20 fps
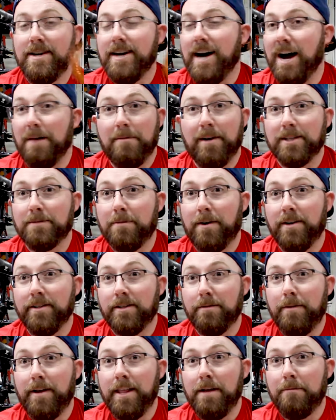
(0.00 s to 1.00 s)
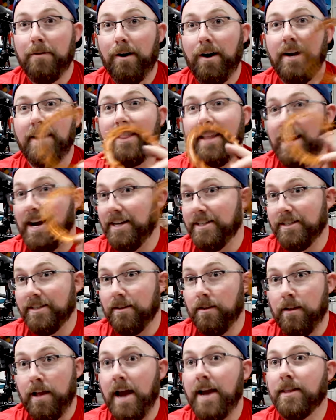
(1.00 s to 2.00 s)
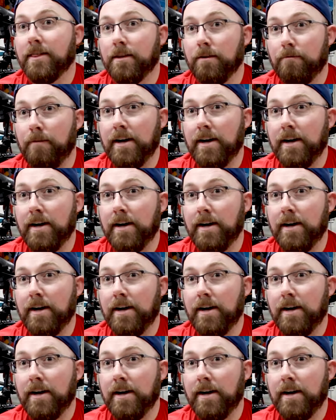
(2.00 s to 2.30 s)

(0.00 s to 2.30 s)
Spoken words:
I'm not sponsored by them or anything. I just like the